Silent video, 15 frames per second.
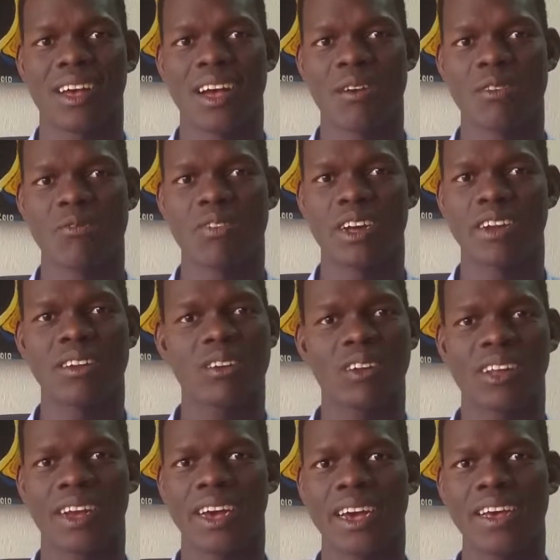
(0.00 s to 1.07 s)
I'm a very
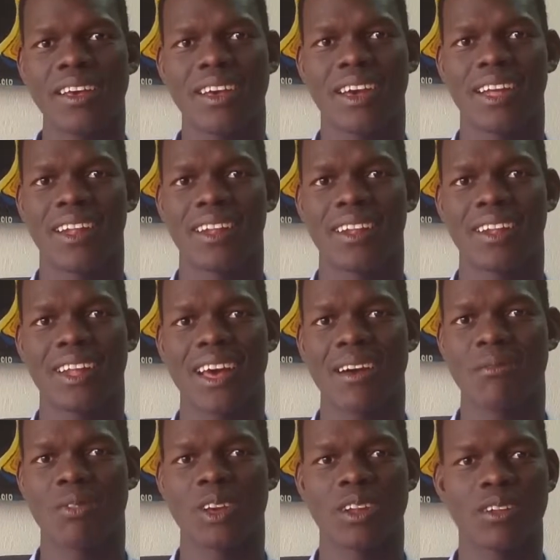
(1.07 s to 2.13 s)
tall guy, and
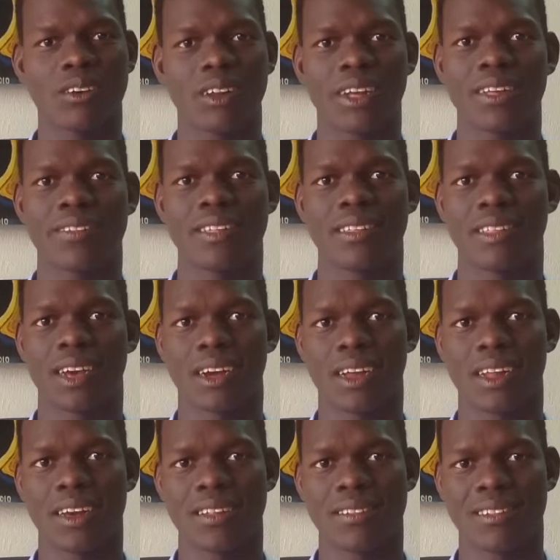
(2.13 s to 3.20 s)
I'm the tallest in the
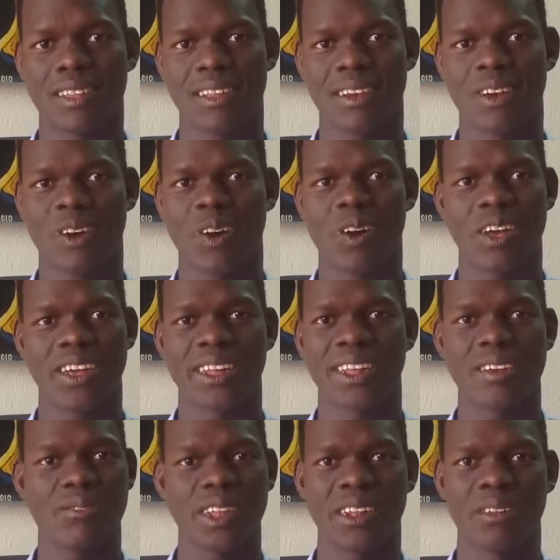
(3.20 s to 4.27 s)
class, or in
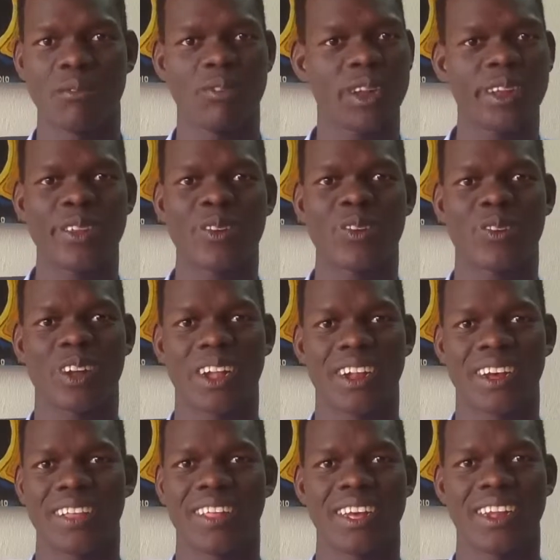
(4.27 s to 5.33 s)
even 2
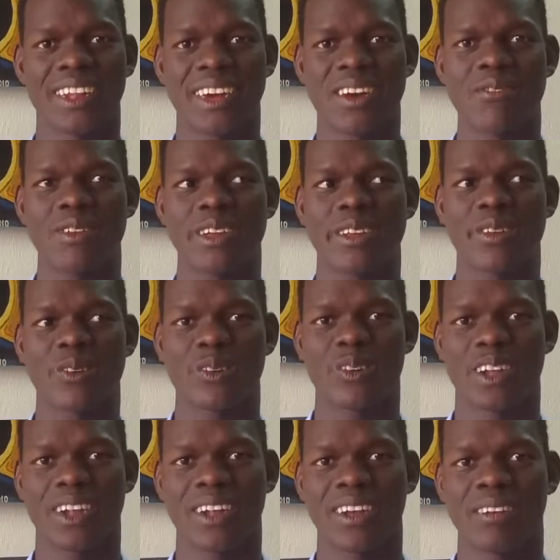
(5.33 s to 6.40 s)
Rwanda, the entire 2
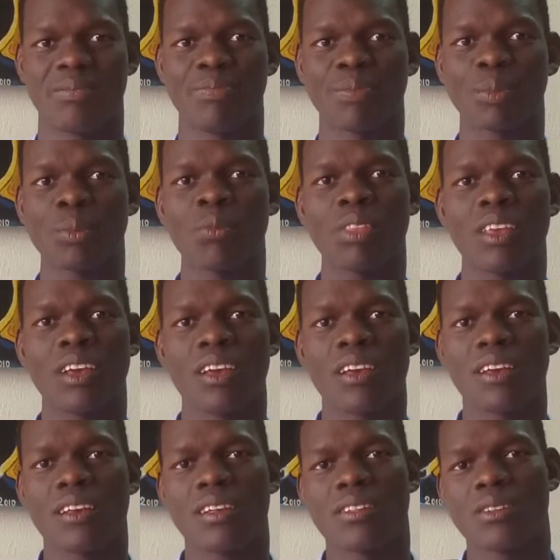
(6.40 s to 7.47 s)
Rwanda.
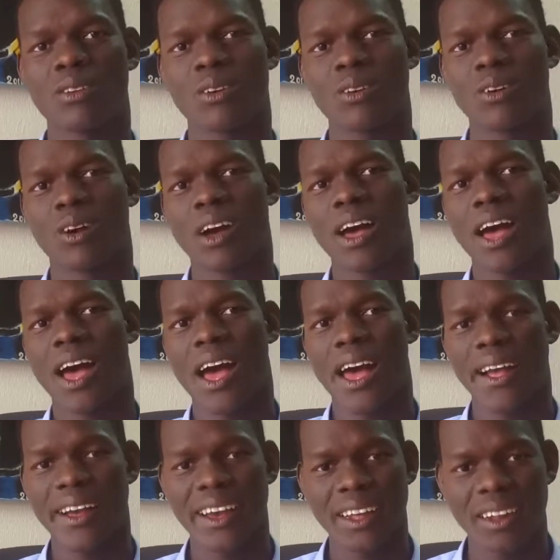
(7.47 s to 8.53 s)
So
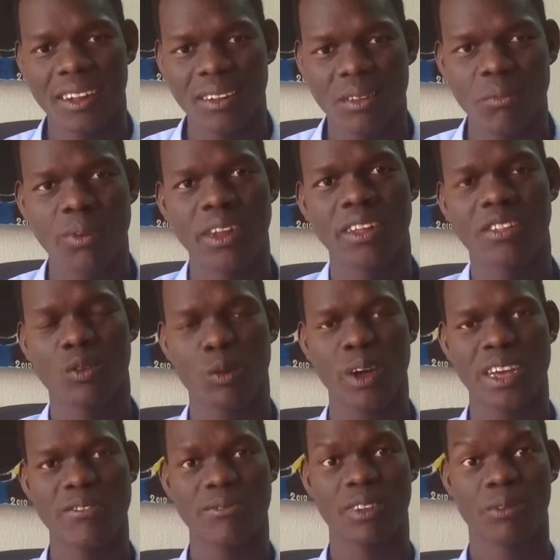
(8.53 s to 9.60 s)
I can be
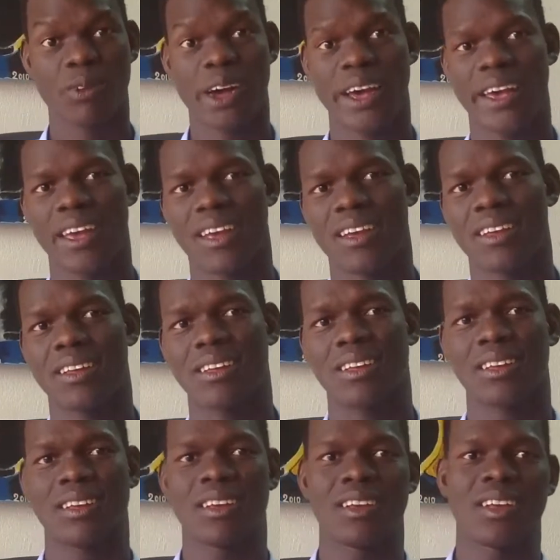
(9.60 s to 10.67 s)
described by
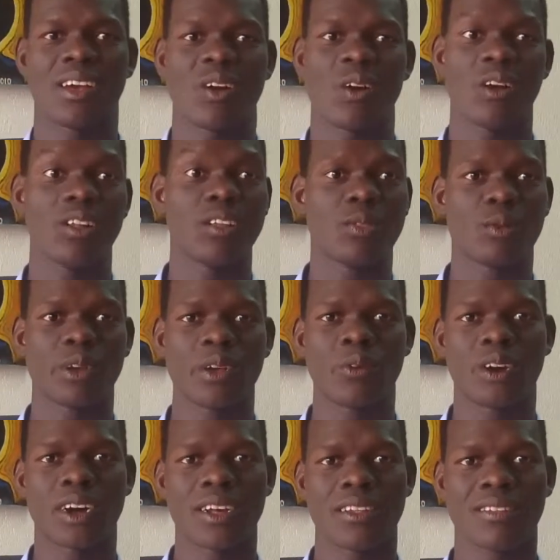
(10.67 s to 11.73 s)
only three
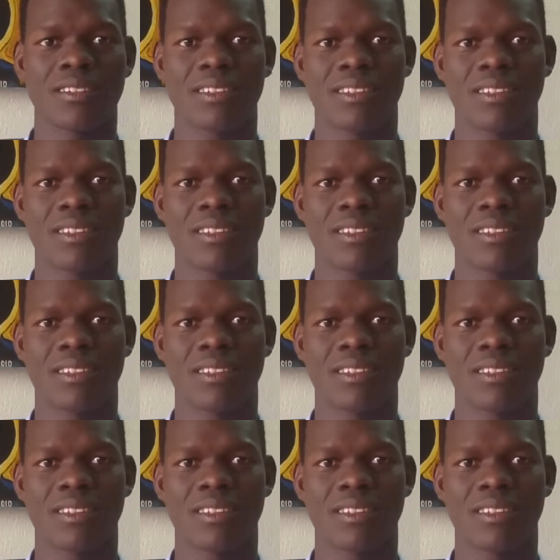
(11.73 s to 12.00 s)
words.